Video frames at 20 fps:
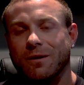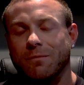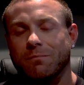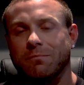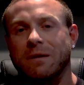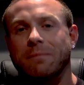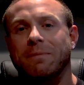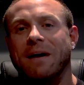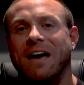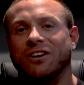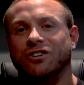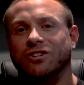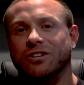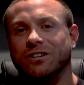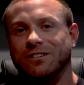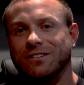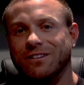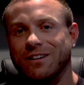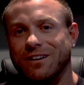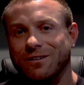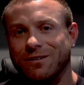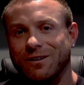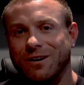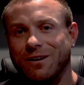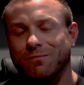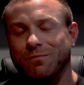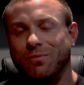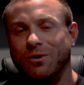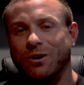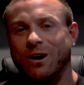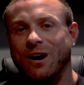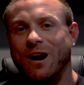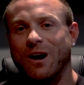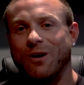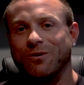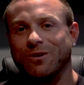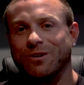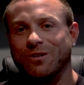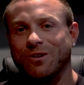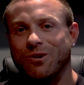be patient and put it
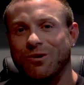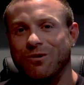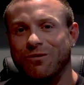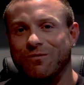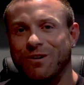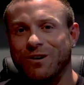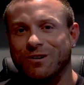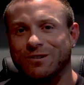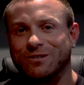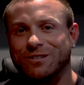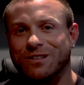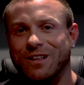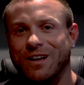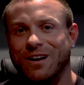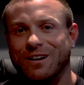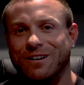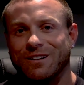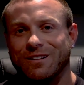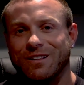out in the universe that